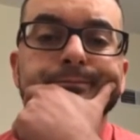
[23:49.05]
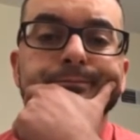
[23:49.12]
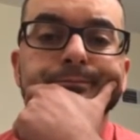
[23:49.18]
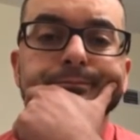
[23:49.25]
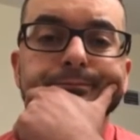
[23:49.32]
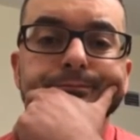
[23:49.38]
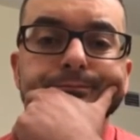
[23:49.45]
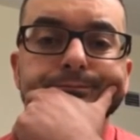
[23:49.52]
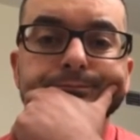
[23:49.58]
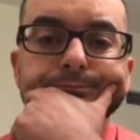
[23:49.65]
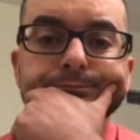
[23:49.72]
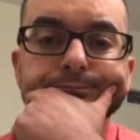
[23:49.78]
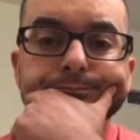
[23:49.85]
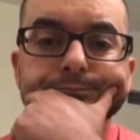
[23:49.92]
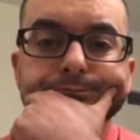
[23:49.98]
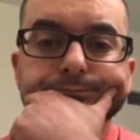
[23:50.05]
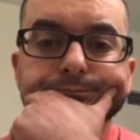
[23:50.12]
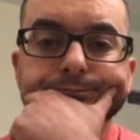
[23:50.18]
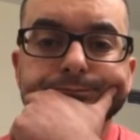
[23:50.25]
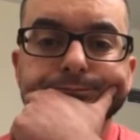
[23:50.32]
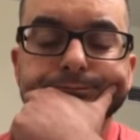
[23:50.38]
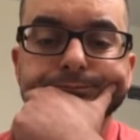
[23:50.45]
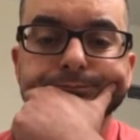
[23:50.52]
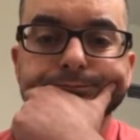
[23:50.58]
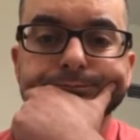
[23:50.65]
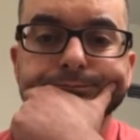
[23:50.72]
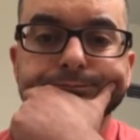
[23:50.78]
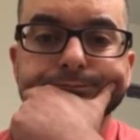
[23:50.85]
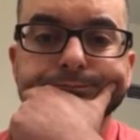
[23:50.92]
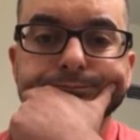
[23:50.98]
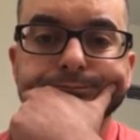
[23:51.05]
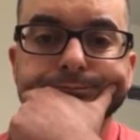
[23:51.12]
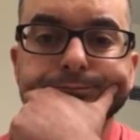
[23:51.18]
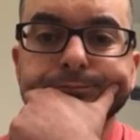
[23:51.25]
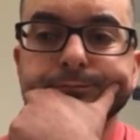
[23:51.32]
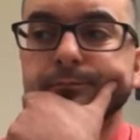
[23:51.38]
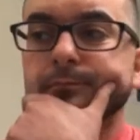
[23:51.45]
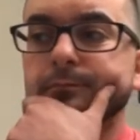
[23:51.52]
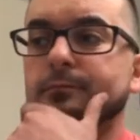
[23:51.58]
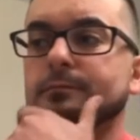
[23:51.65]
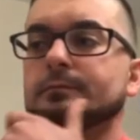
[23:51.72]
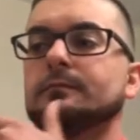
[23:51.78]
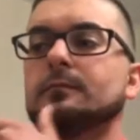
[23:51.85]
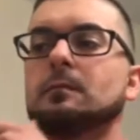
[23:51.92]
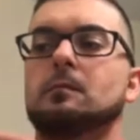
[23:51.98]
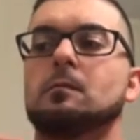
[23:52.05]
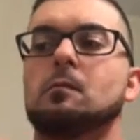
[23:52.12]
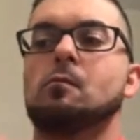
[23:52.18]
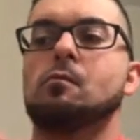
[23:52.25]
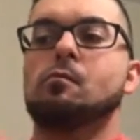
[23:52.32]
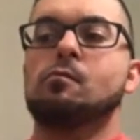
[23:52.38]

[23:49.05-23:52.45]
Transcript: (silent)